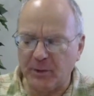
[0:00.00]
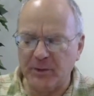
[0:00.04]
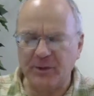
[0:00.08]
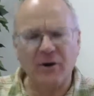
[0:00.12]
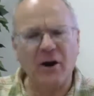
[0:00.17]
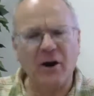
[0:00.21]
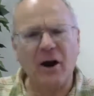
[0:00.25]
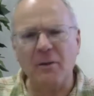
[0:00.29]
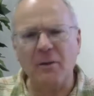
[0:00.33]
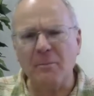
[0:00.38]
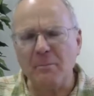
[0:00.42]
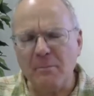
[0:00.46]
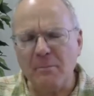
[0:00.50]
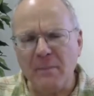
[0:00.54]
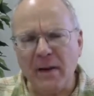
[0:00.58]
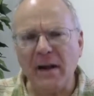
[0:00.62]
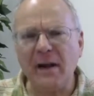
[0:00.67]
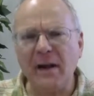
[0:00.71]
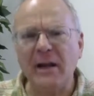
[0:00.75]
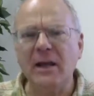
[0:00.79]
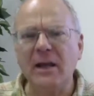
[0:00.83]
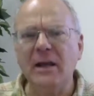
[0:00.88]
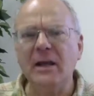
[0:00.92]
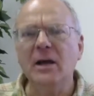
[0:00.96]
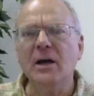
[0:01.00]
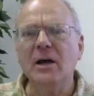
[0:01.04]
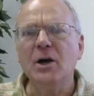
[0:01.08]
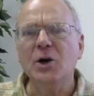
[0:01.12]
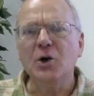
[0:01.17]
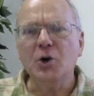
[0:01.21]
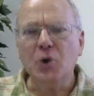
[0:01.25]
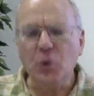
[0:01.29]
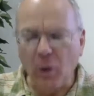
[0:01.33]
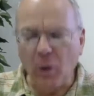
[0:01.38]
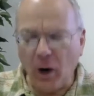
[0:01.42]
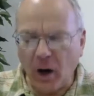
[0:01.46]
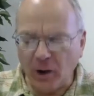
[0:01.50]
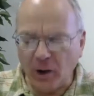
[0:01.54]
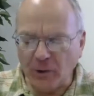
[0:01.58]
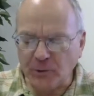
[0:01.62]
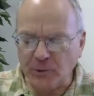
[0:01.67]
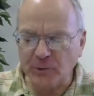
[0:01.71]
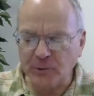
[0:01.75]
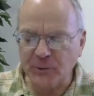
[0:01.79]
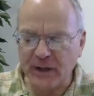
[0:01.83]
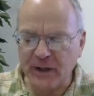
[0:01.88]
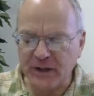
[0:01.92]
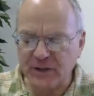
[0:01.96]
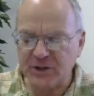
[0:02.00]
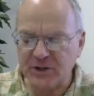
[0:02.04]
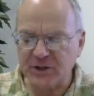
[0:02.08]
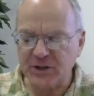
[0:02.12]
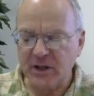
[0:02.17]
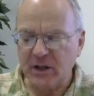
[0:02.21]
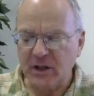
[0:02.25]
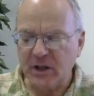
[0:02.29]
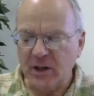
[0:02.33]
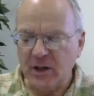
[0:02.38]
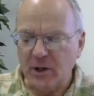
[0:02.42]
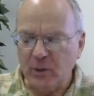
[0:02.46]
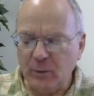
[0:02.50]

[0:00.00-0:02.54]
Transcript: who are rich,